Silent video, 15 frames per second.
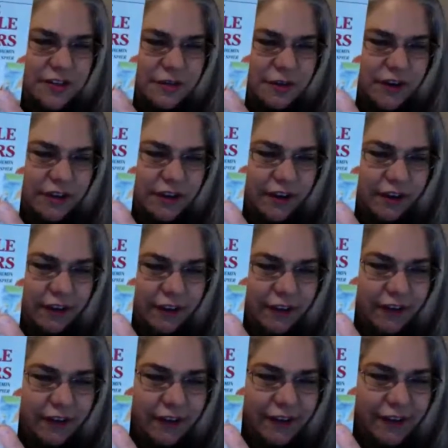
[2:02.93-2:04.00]
right there?
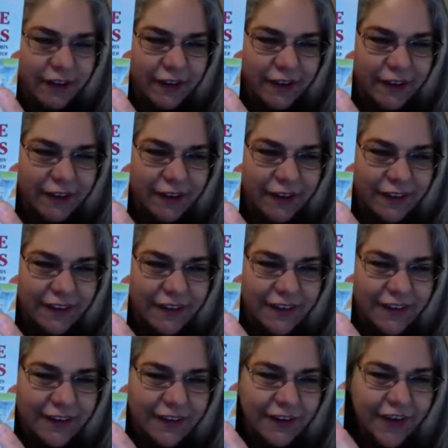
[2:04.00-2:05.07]

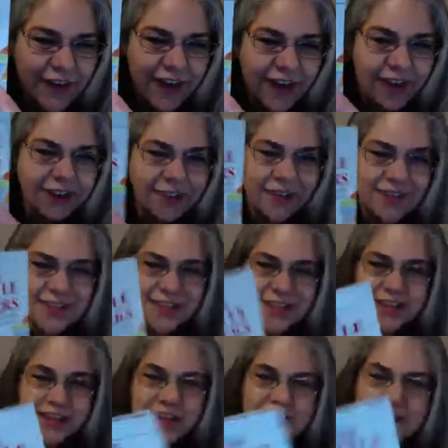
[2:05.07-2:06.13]
Okay, let's
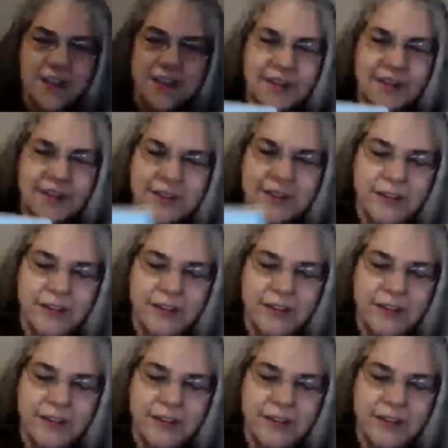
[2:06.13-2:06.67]
get in it. And